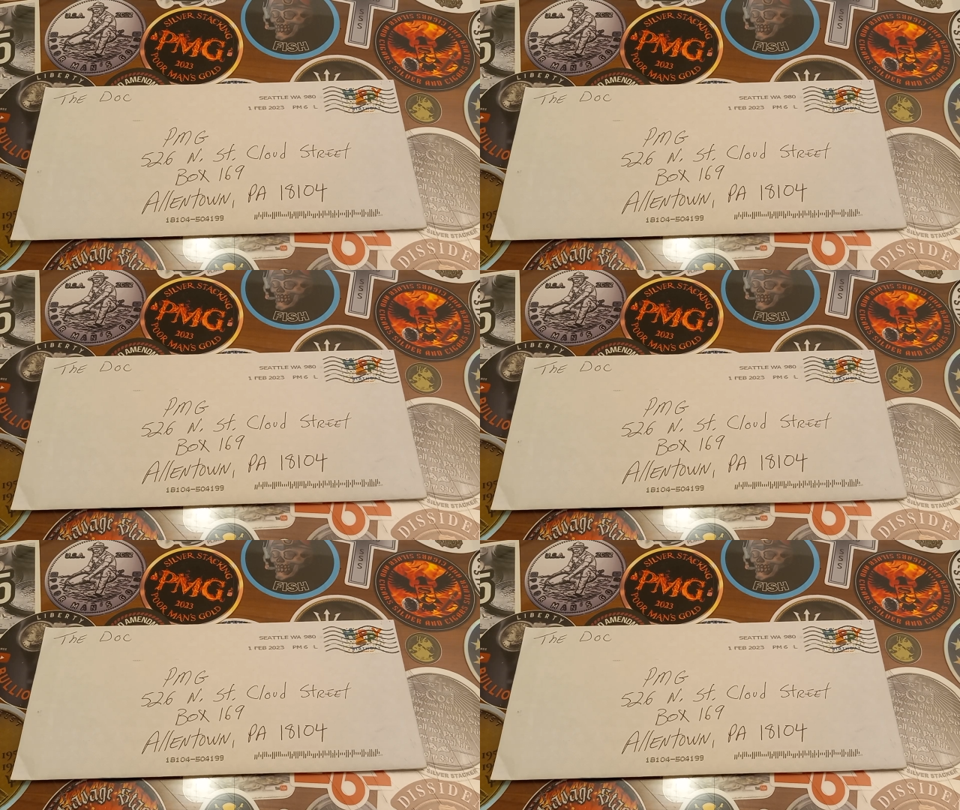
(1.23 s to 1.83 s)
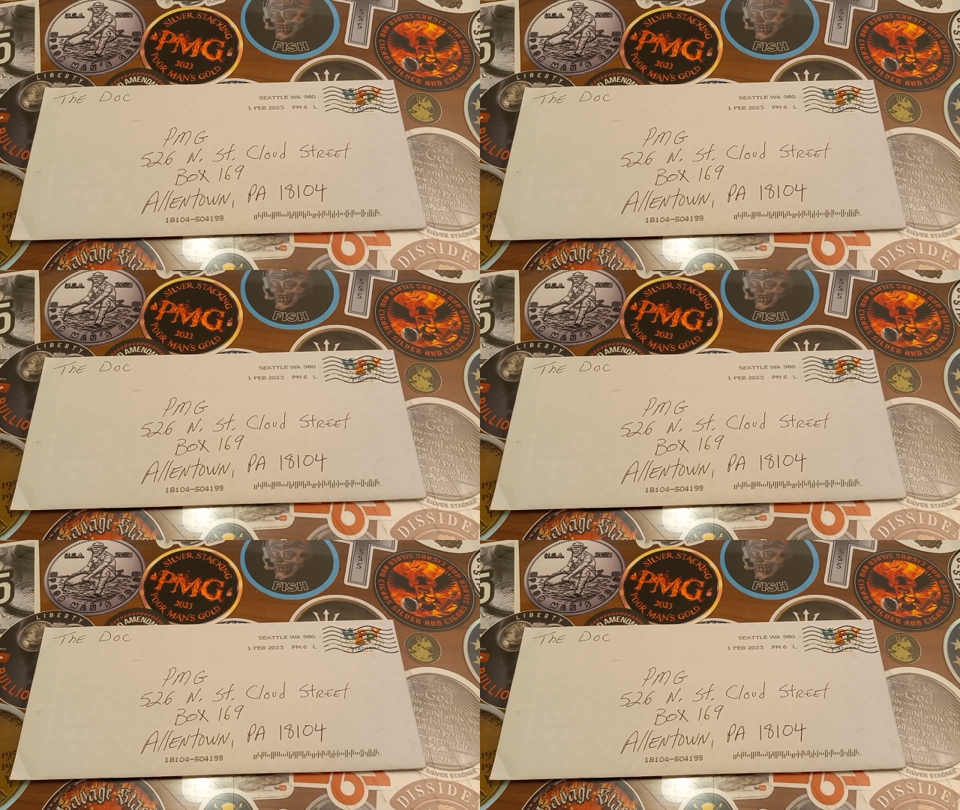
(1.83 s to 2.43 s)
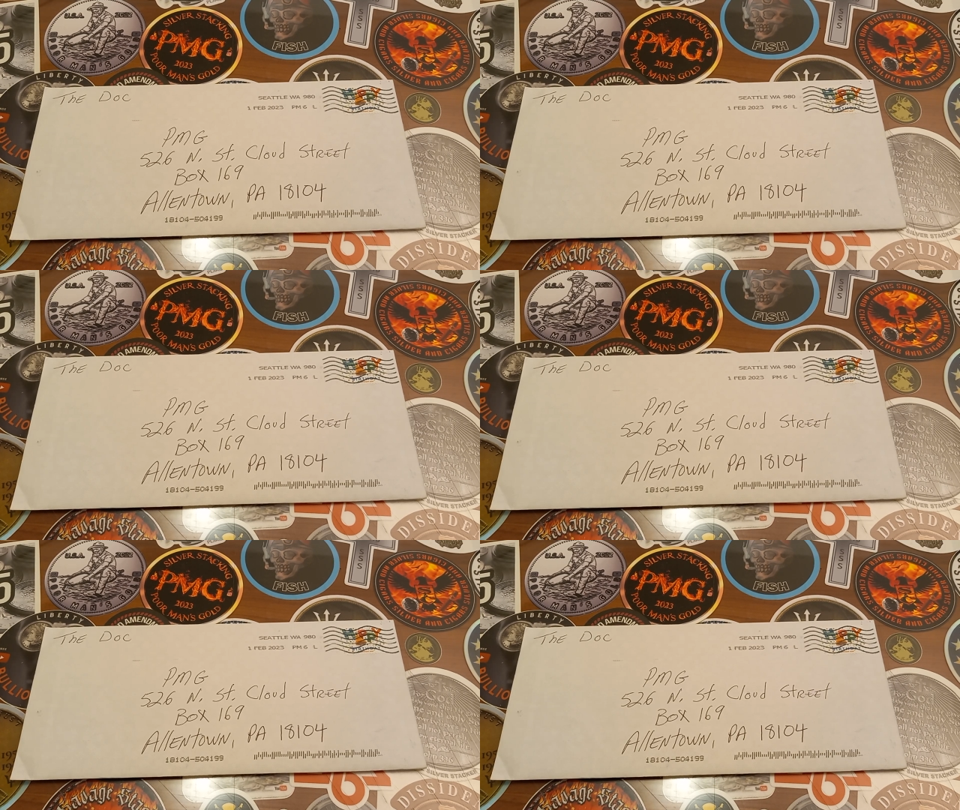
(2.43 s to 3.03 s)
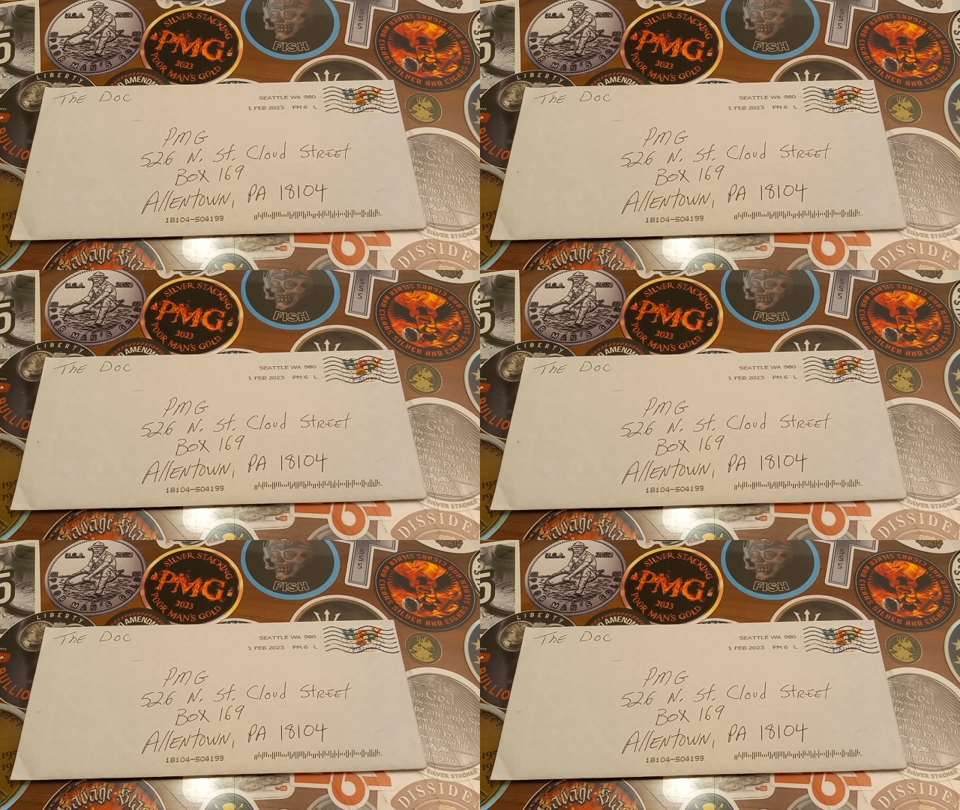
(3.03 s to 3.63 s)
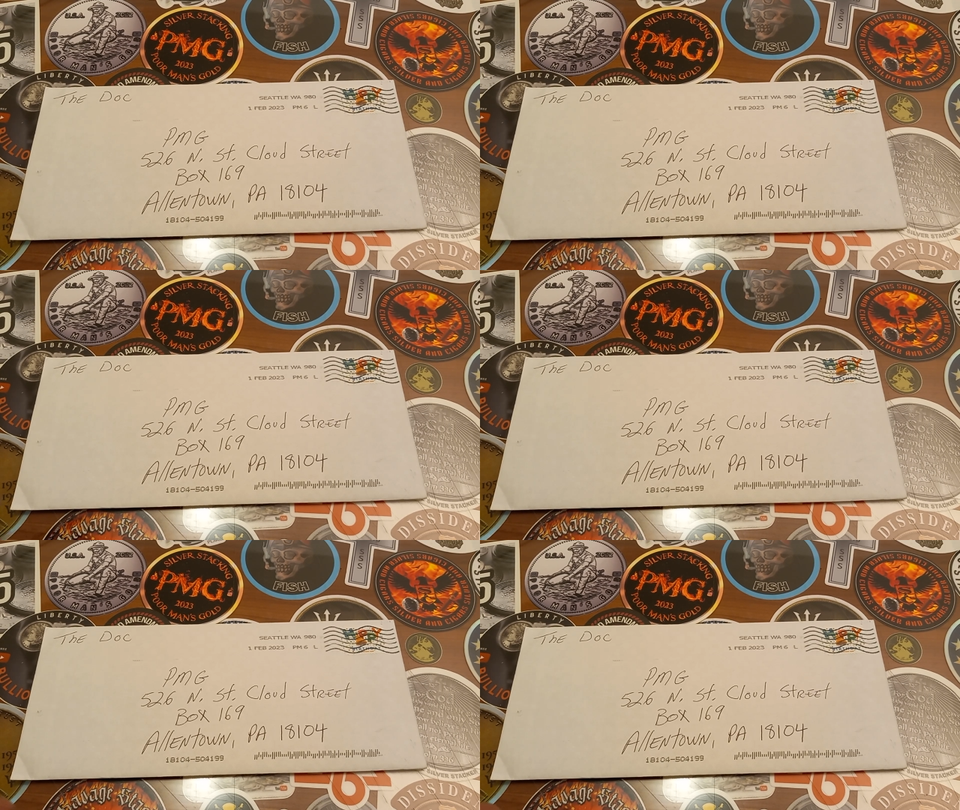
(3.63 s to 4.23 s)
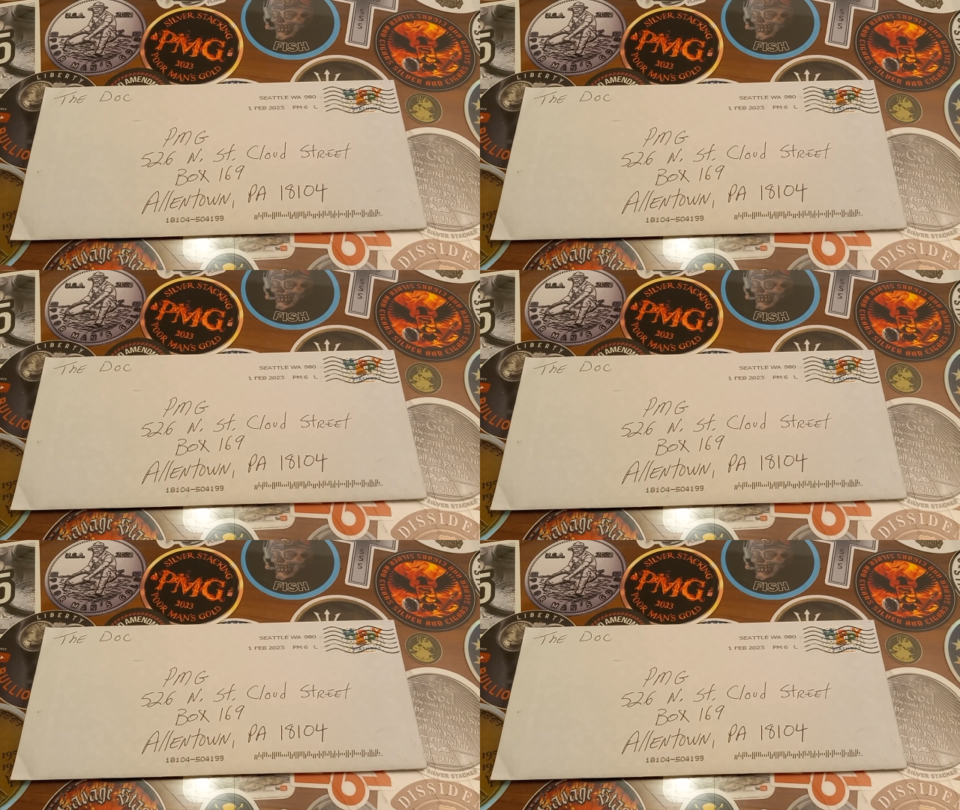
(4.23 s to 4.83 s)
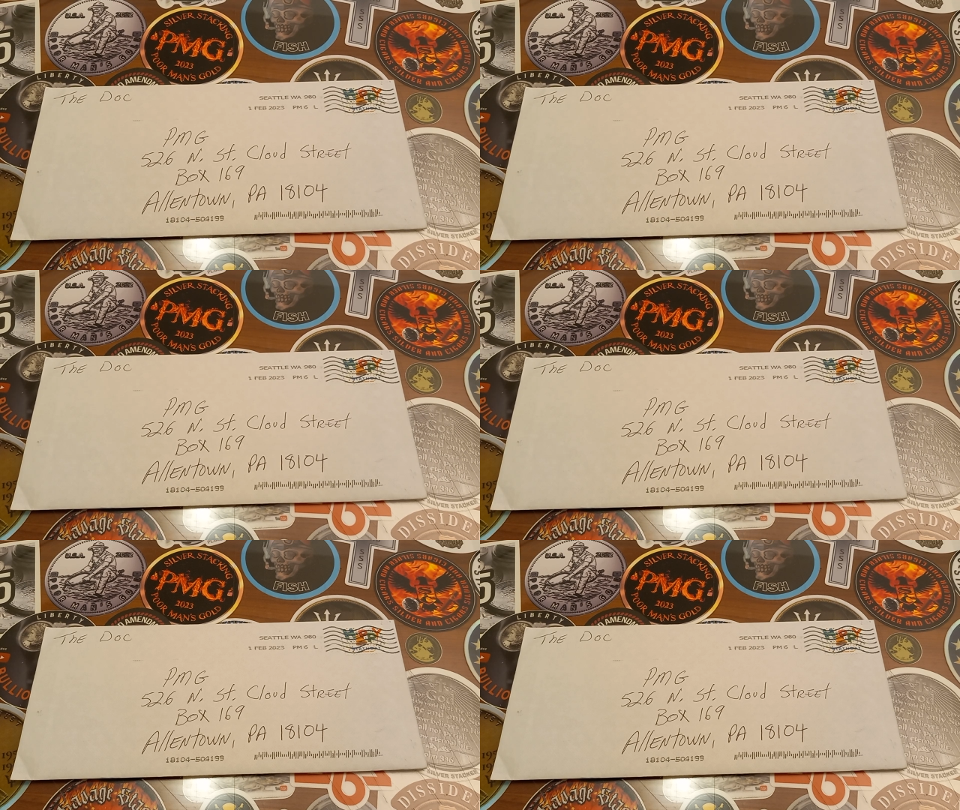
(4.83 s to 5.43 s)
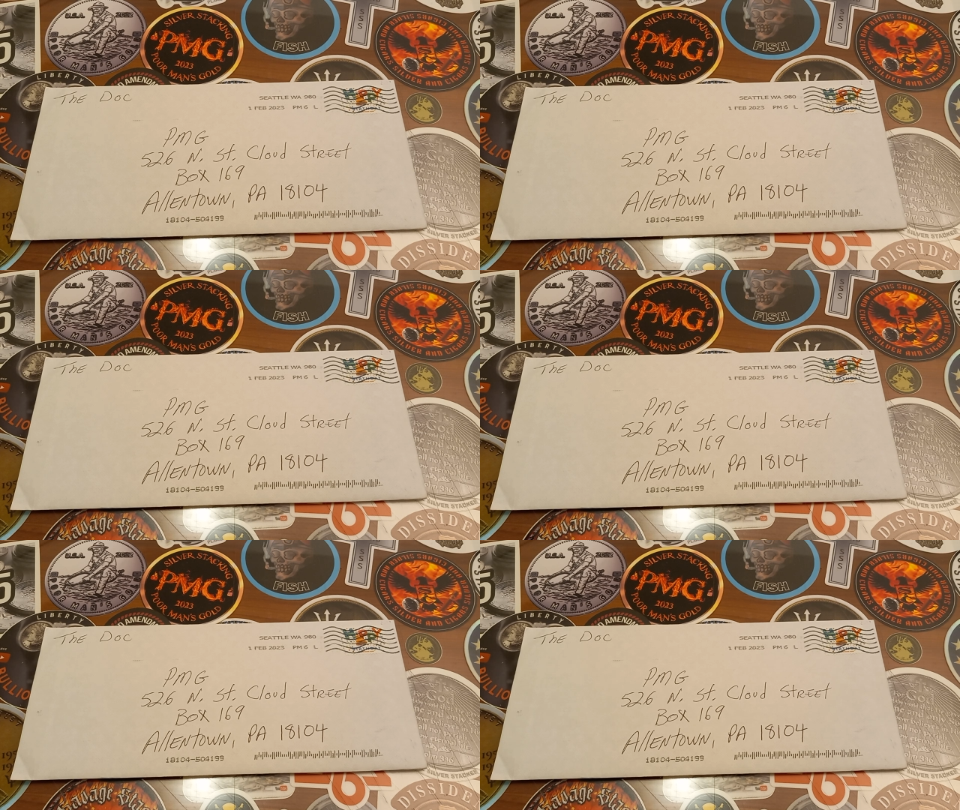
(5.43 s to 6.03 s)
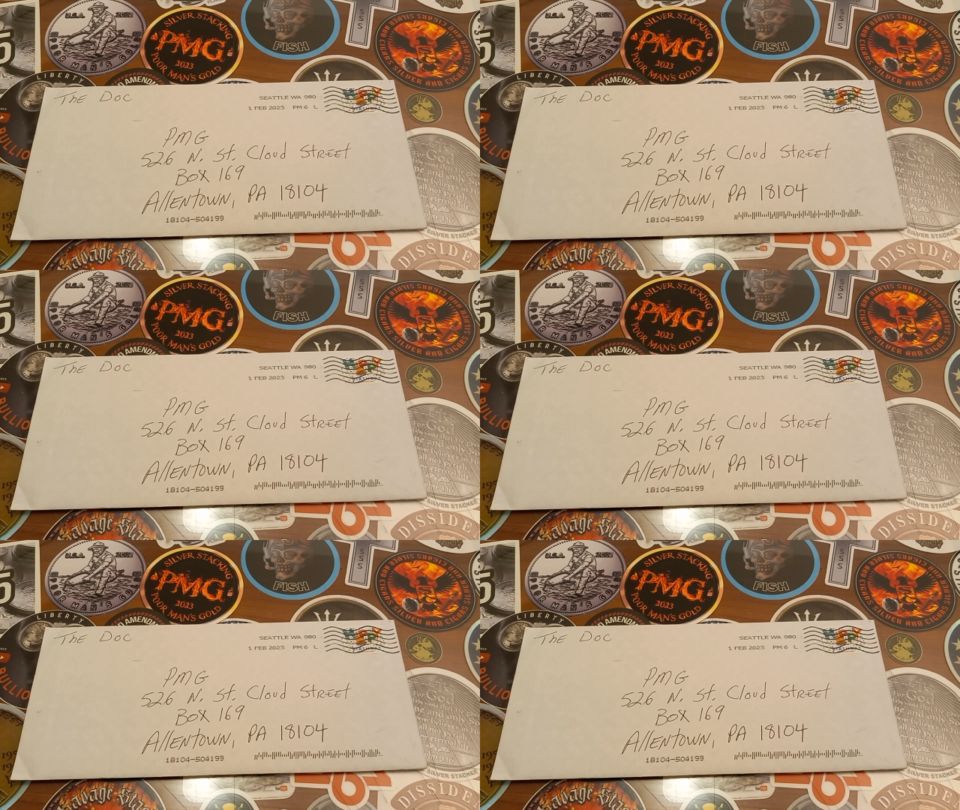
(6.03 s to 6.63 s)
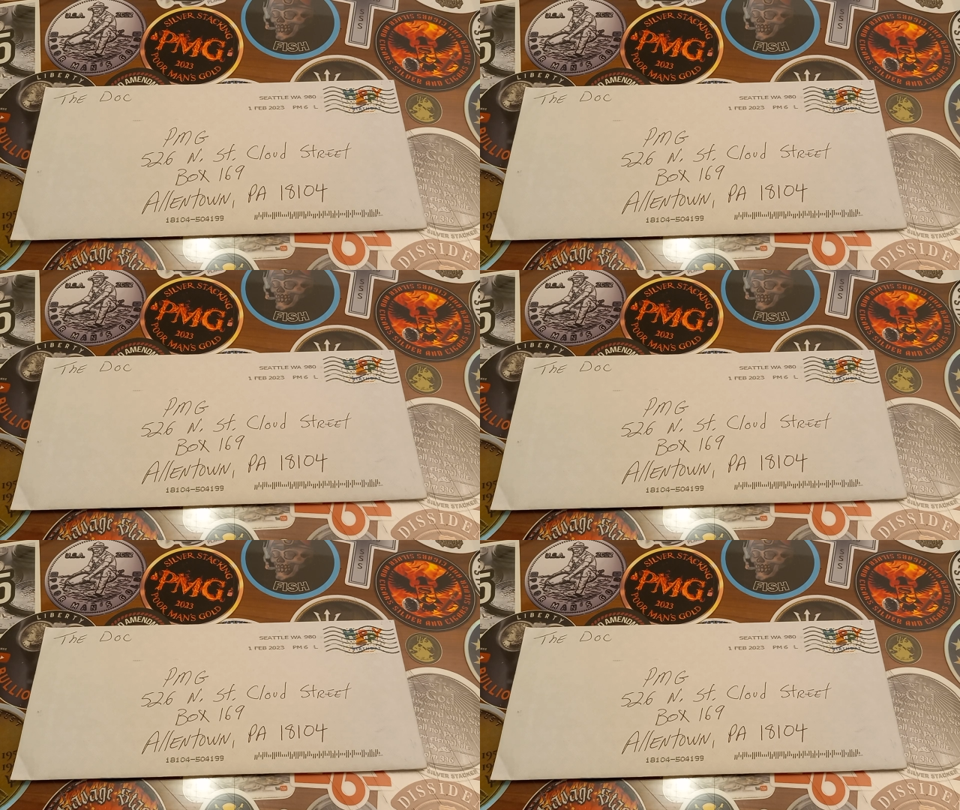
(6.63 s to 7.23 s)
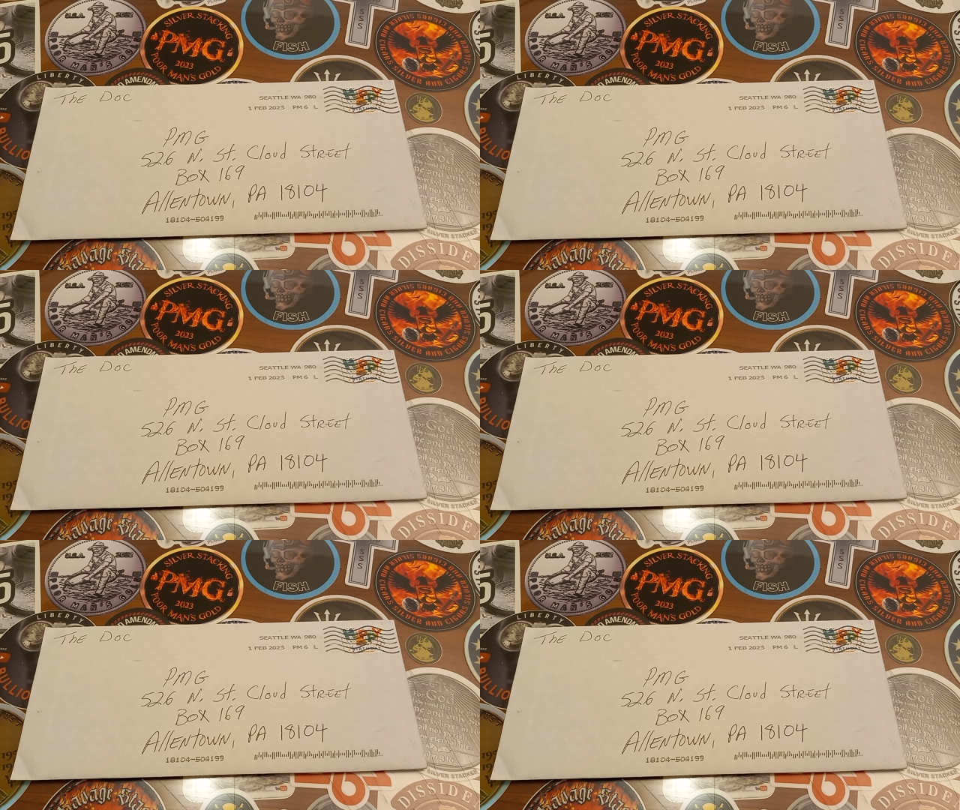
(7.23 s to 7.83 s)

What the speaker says: (no speaker visible)